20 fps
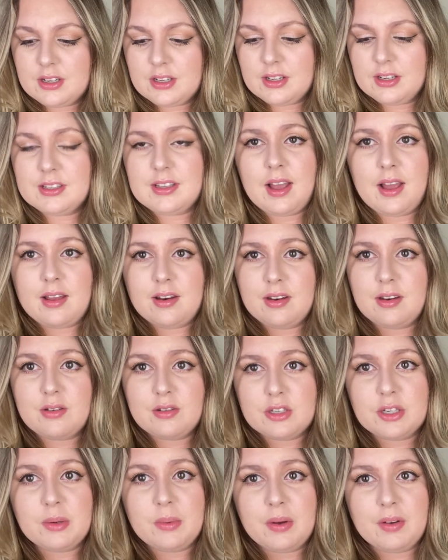because I do
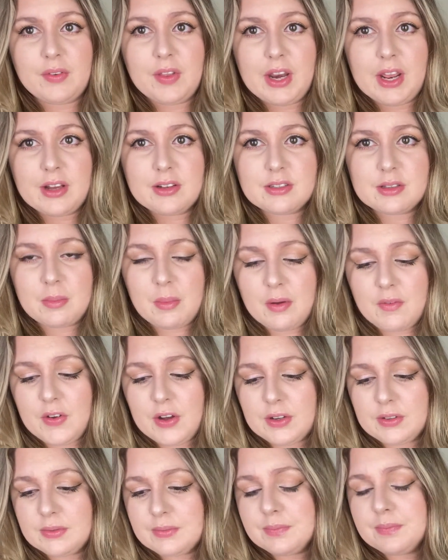shoot my videos on my
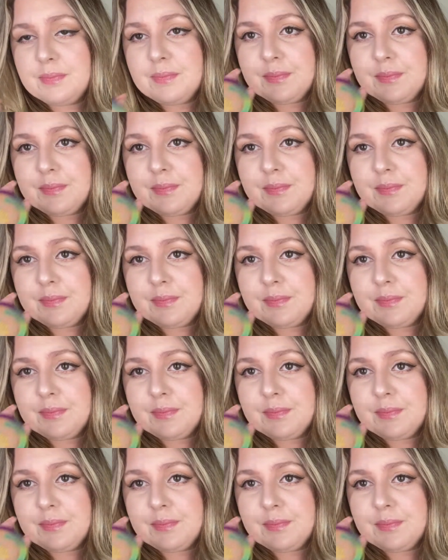phone.